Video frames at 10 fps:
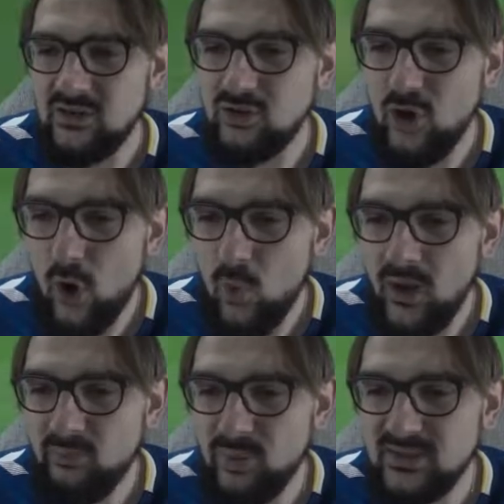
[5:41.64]
No
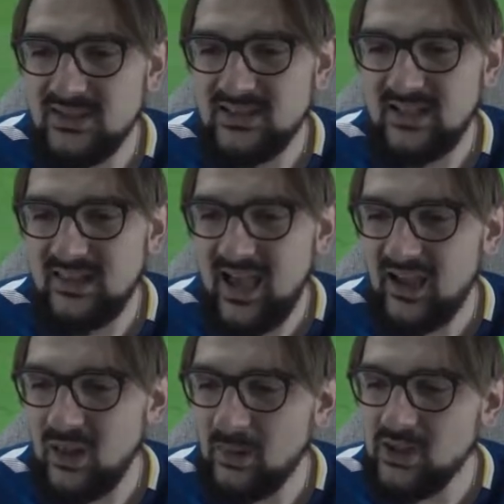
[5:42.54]
one puts in a
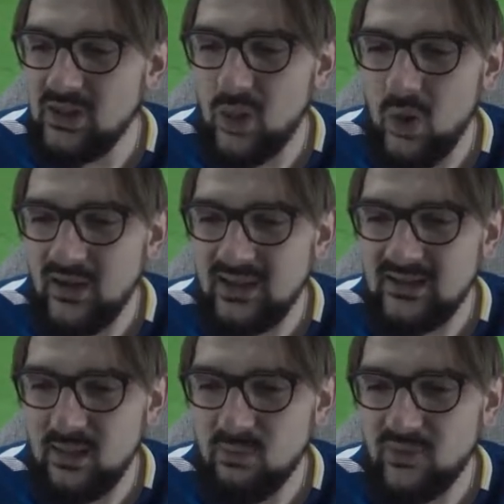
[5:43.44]
tackle. I mean, look
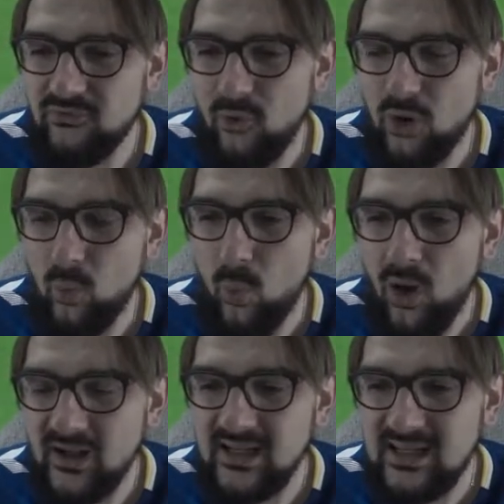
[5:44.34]
at number 4.
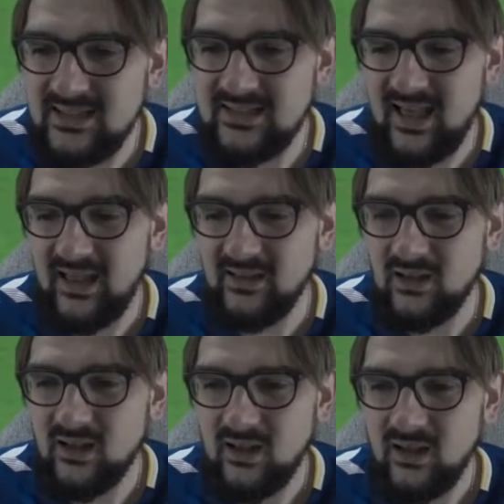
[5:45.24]
What is that?
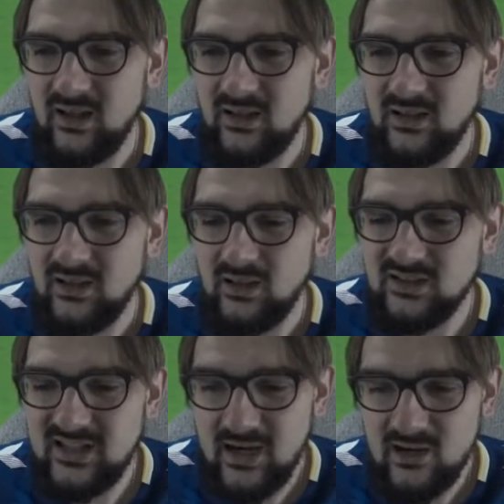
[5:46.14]

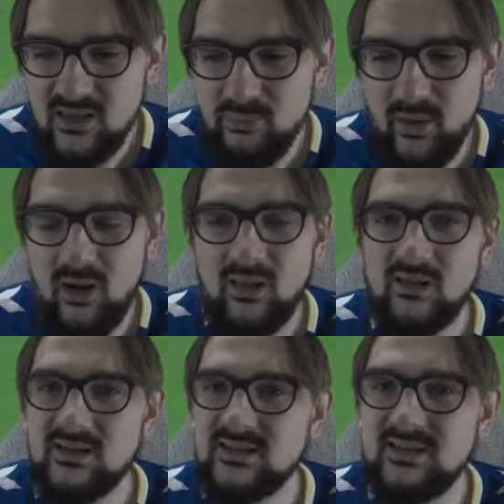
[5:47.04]
Scared of the
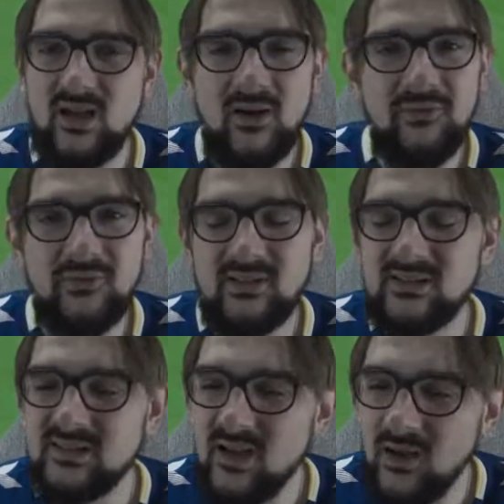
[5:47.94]
ball. Soft
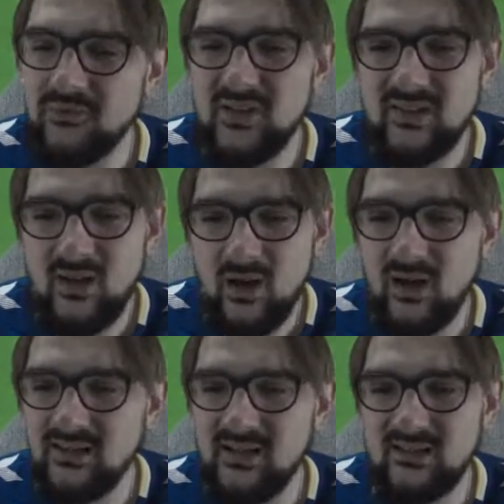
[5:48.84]
as
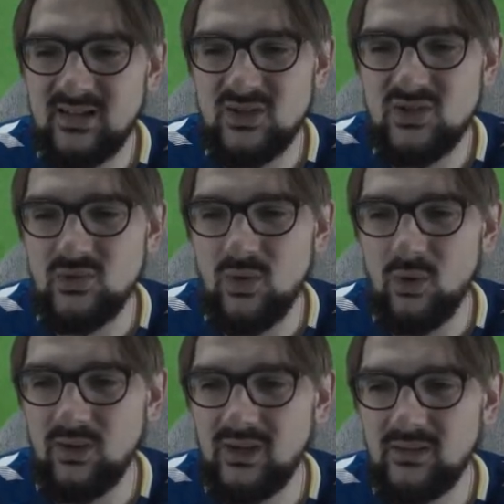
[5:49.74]
cottonelle tissue,
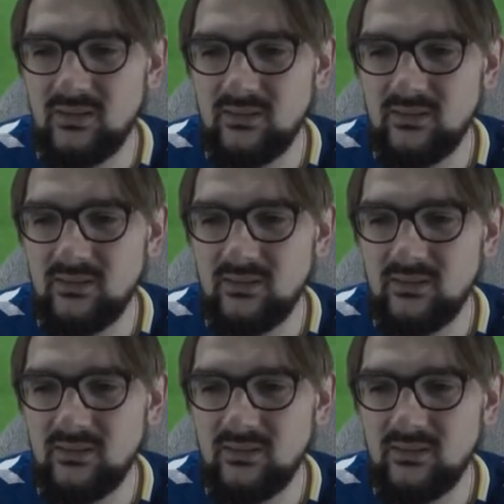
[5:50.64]
Holgate.